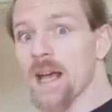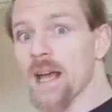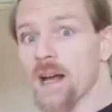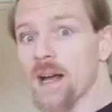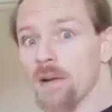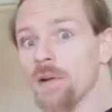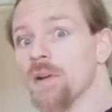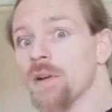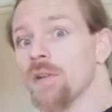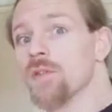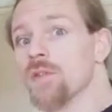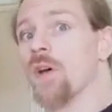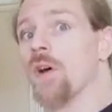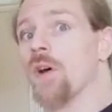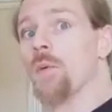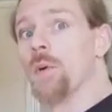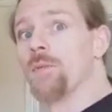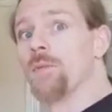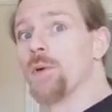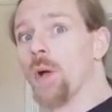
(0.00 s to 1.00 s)
now, so
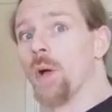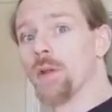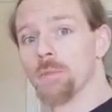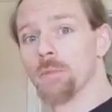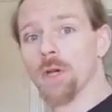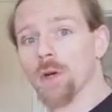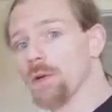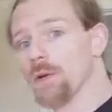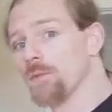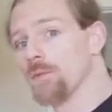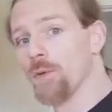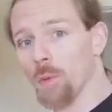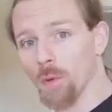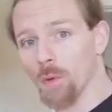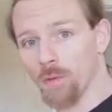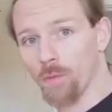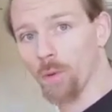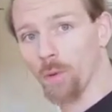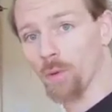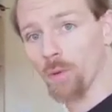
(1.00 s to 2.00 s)
we've got them going
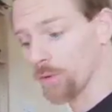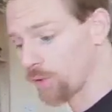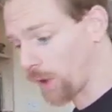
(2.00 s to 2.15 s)
forward for all the